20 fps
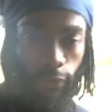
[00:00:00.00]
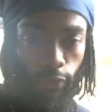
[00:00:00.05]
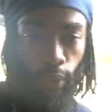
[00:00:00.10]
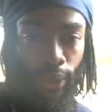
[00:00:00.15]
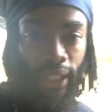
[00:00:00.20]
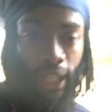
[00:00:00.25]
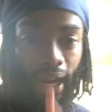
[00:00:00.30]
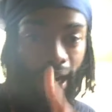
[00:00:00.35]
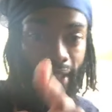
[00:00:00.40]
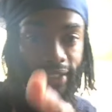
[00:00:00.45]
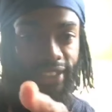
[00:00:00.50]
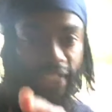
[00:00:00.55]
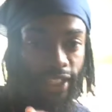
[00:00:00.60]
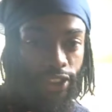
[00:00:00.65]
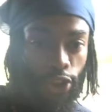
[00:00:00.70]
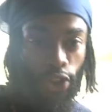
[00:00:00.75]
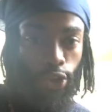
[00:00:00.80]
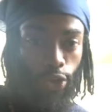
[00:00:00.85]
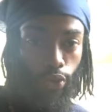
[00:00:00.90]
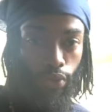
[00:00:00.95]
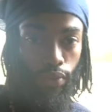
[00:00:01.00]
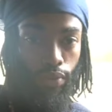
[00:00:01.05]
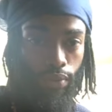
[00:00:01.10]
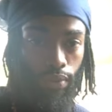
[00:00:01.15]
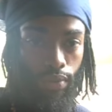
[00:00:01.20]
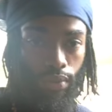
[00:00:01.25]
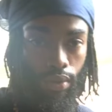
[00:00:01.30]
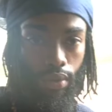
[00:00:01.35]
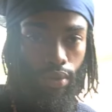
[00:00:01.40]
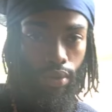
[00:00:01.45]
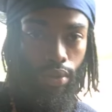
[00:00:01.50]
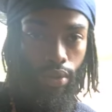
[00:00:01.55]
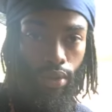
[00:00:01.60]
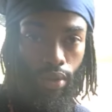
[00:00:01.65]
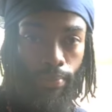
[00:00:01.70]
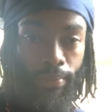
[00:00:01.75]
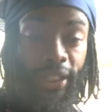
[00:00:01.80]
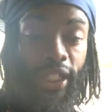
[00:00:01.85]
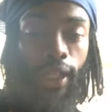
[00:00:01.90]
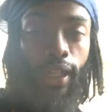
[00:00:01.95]
when God tests you?
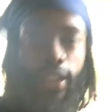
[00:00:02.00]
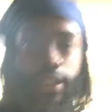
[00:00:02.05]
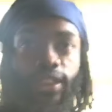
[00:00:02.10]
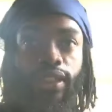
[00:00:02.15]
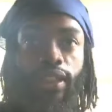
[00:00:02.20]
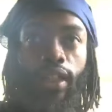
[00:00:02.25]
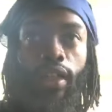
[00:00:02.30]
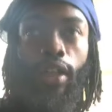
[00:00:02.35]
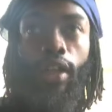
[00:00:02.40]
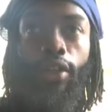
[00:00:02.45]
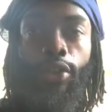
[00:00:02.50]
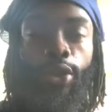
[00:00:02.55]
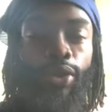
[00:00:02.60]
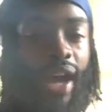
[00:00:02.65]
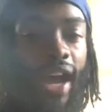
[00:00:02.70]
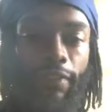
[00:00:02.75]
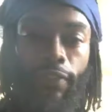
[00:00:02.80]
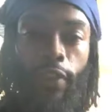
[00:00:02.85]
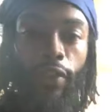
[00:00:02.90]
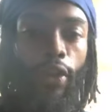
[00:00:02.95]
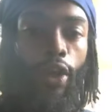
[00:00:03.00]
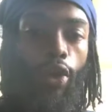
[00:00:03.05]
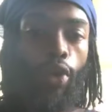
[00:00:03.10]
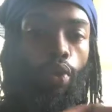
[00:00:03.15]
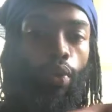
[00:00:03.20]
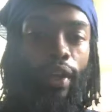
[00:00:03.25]
Because you have to know,